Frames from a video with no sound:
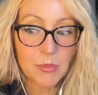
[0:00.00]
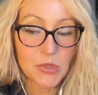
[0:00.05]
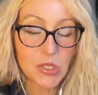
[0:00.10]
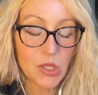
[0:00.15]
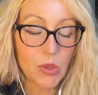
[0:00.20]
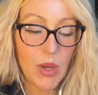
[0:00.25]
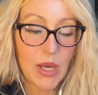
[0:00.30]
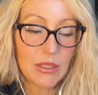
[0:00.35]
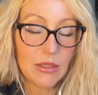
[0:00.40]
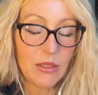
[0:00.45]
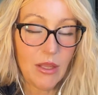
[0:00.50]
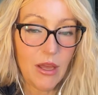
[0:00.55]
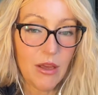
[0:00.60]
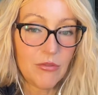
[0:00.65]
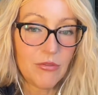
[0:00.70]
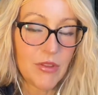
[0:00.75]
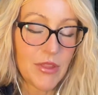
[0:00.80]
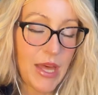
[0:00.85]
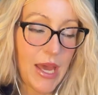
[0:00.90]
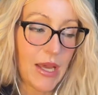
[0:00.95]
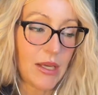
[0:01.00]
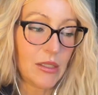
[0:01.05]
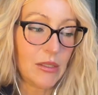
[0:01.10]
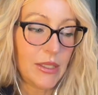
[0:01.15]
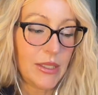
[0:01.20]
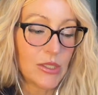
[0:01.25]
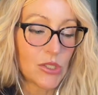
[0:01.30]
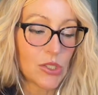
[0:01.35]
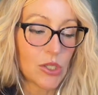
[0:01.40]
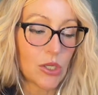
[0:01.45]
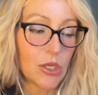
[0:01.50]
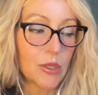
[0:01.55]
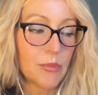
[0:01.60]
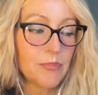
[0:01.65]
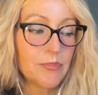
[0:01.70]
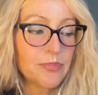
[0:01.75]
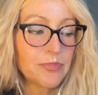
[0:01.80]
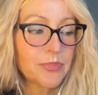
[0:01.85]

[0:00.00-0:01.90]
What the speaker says: So I love that cleanser.